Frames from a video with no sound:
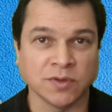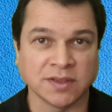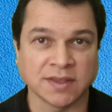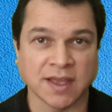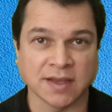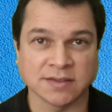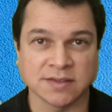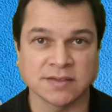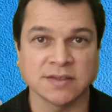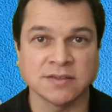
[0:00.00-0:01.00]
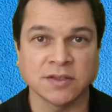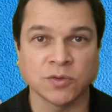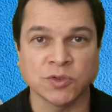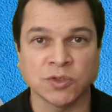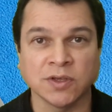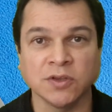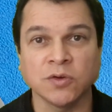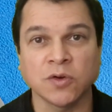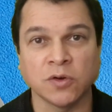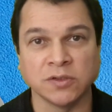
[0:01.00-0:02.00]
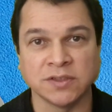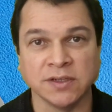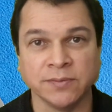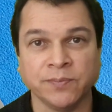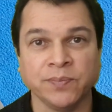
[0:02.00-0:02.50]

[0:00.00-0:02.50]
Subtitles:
to the taxes institution in your country